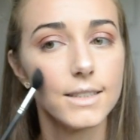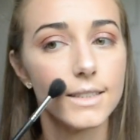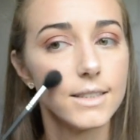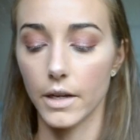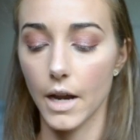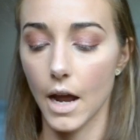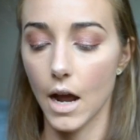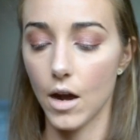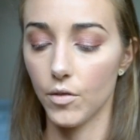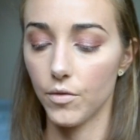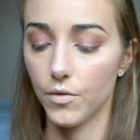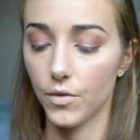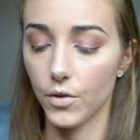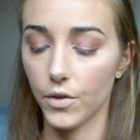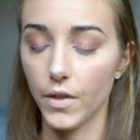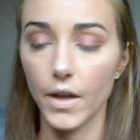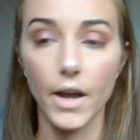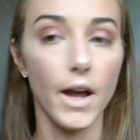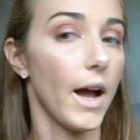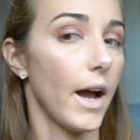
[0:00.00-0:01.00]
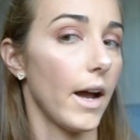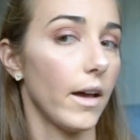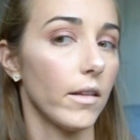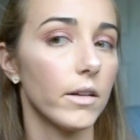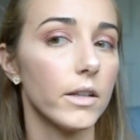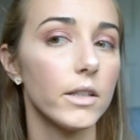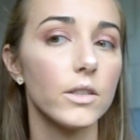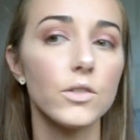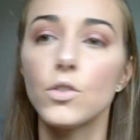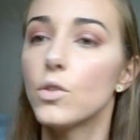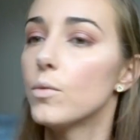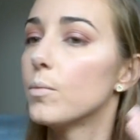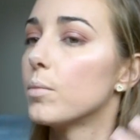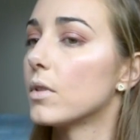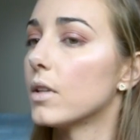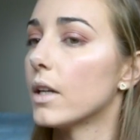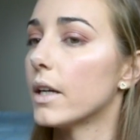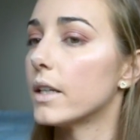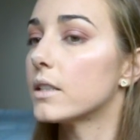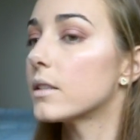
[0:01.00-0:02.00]
Now for the highlight to
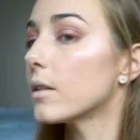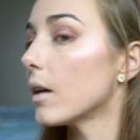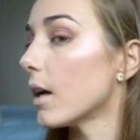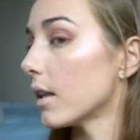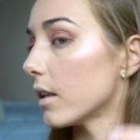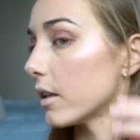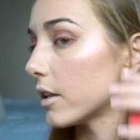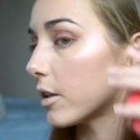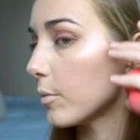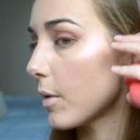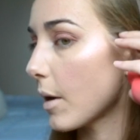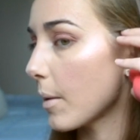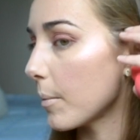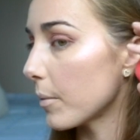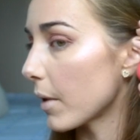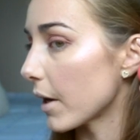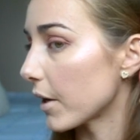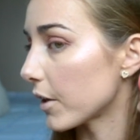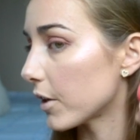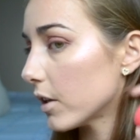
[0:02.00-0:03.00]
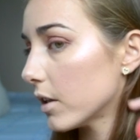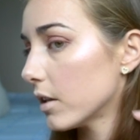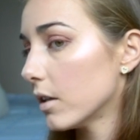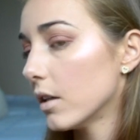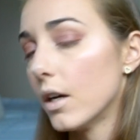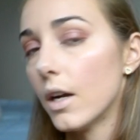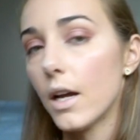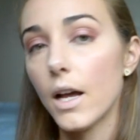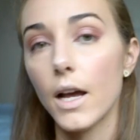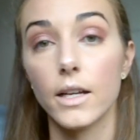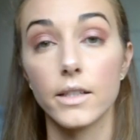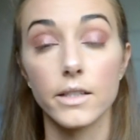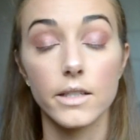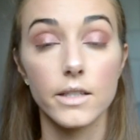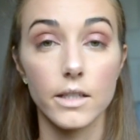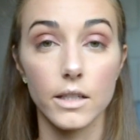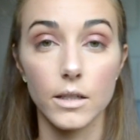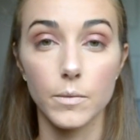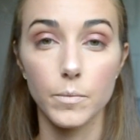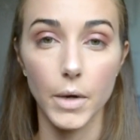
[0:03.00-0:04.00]
blend a little bit better and
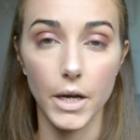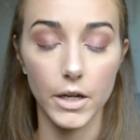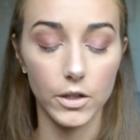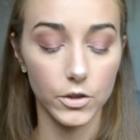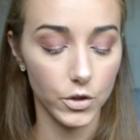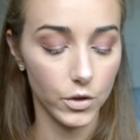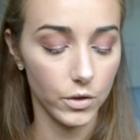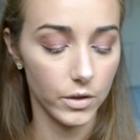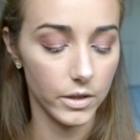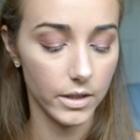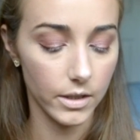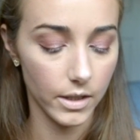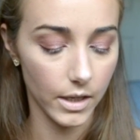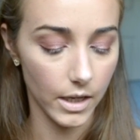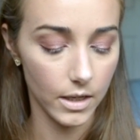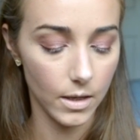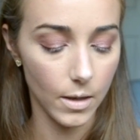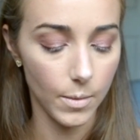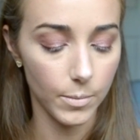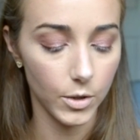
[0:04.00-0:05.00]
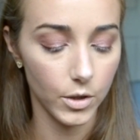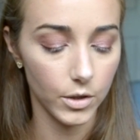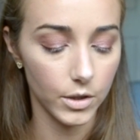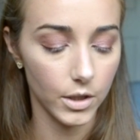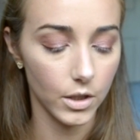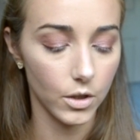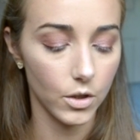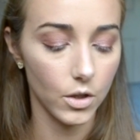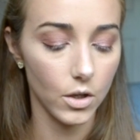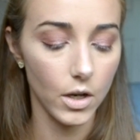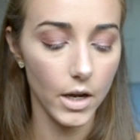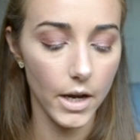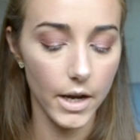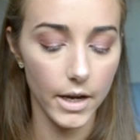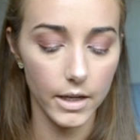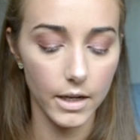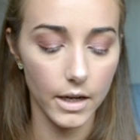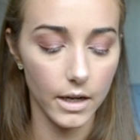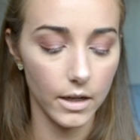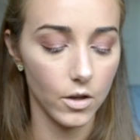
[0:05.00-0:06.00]
sink better to the skin, I'm gonna go
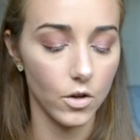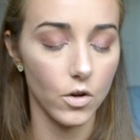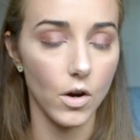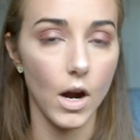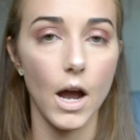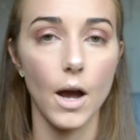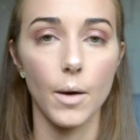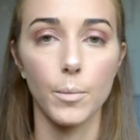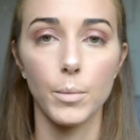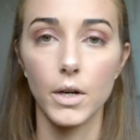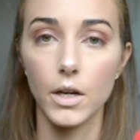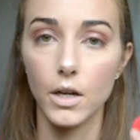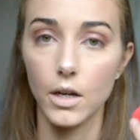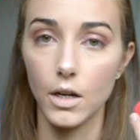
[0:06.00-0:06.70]
ahead and grab